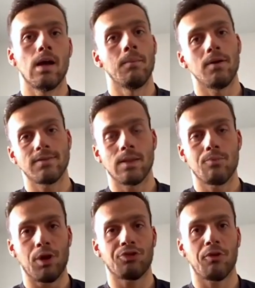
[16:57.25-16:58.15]
but obviously the
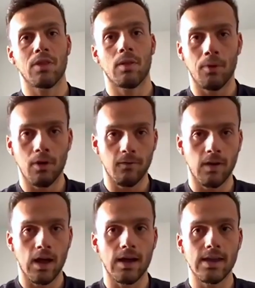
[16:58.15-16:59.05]
breaststroke, the
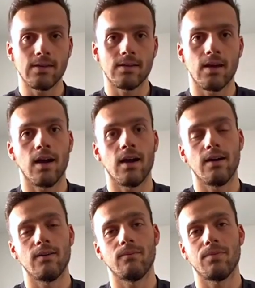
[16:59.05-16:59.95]
butterfly,
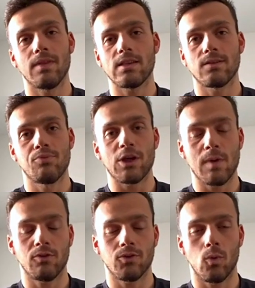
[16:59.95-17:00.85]
um, it's pretty
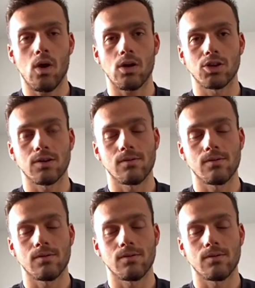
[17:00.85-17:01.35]
special to watch.